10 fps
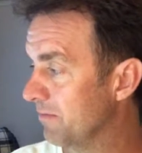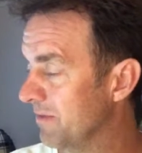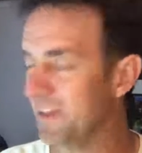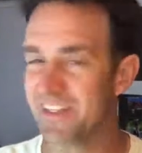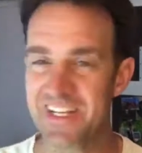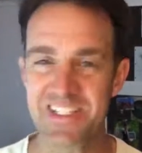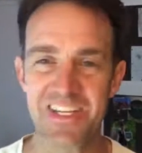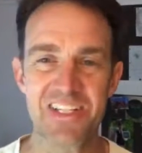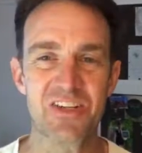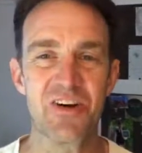
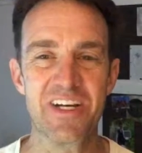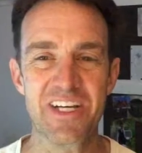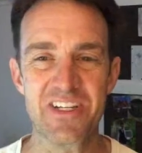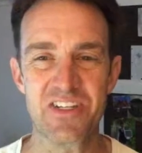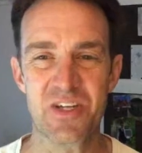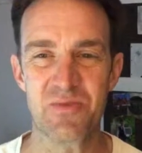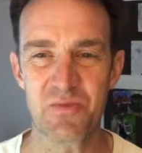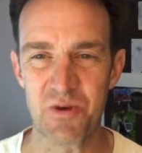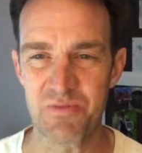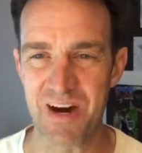let's go ahead and get to something
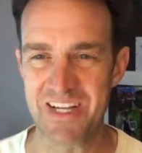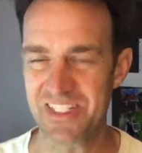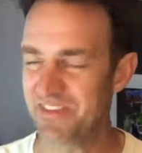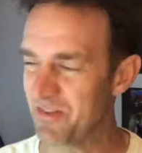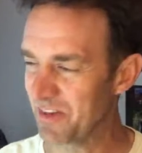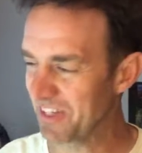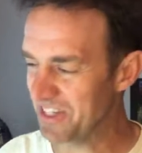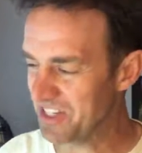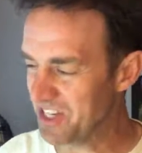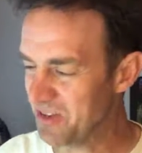more positive. I'm going to
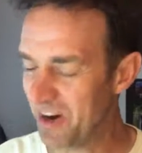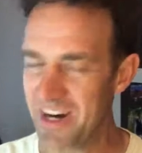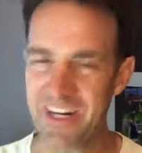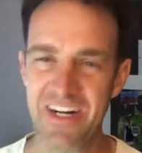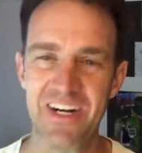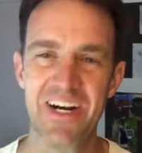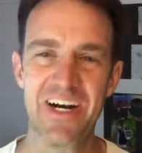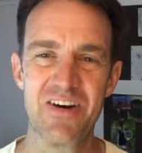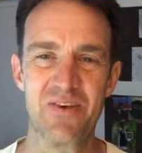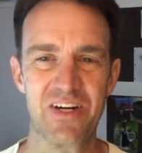continue on here.
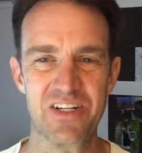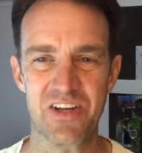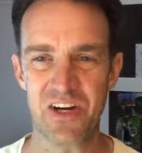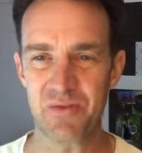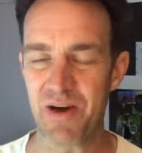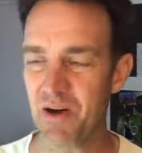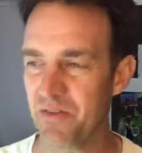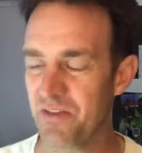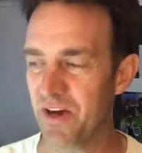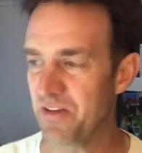We're going to talk
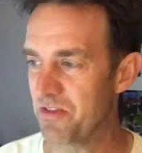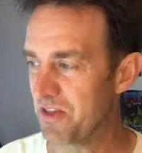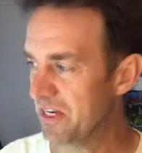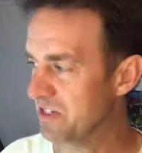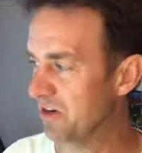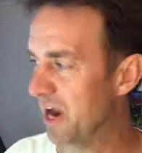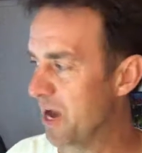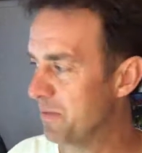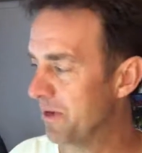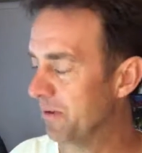about the things that are
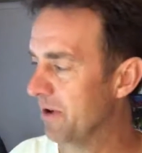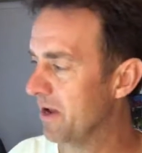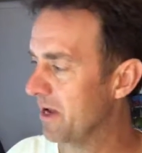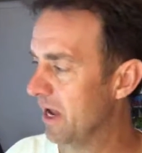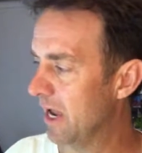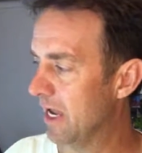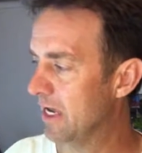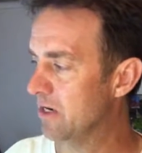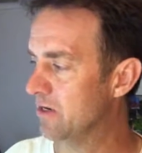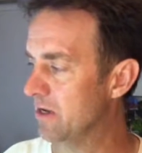happening
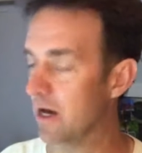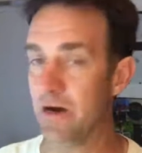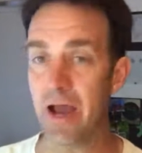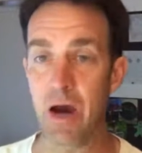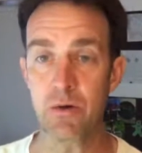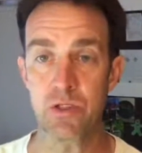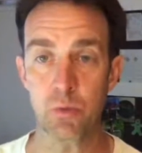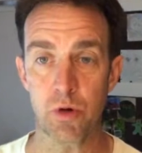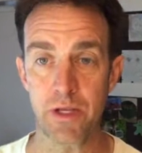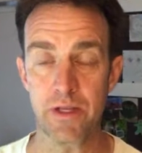and how it's
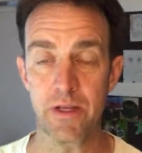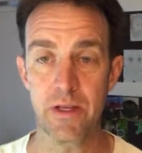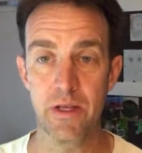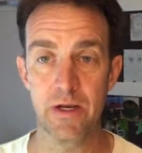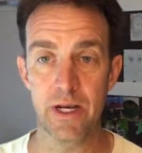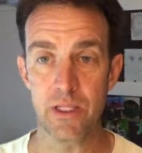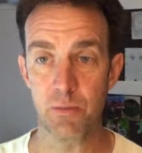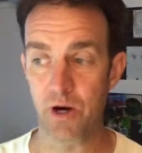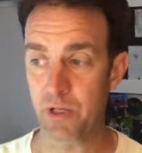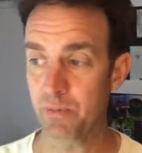working in the
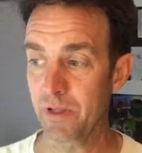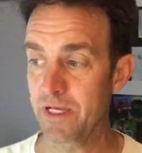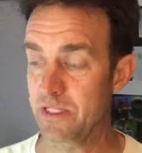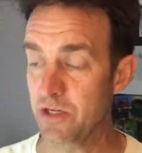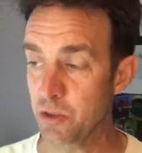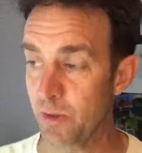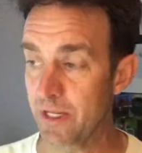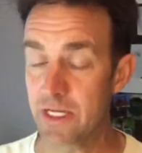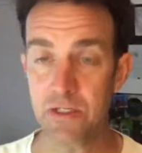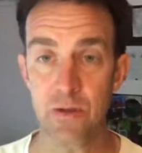marketplace. I do want to
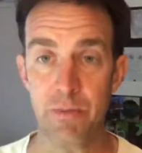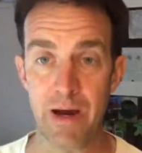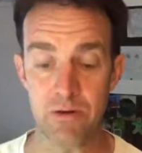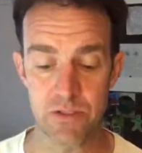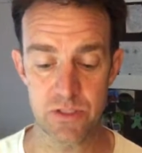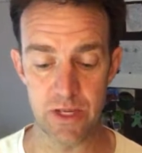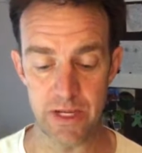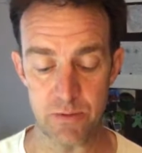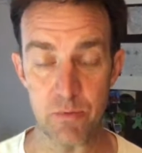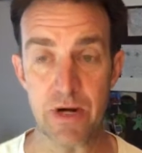get to the bounce
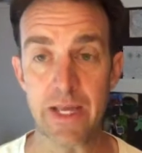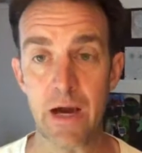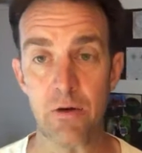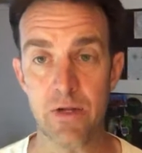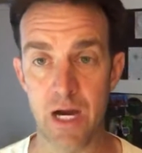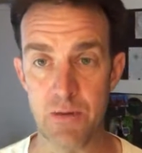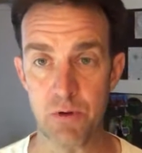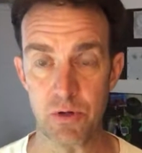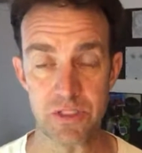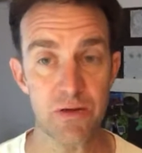and breakout combo
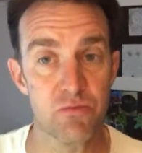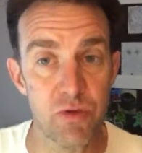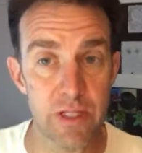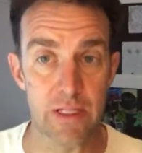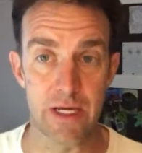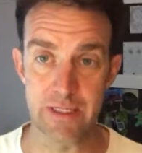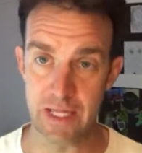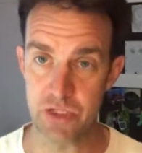because I really like that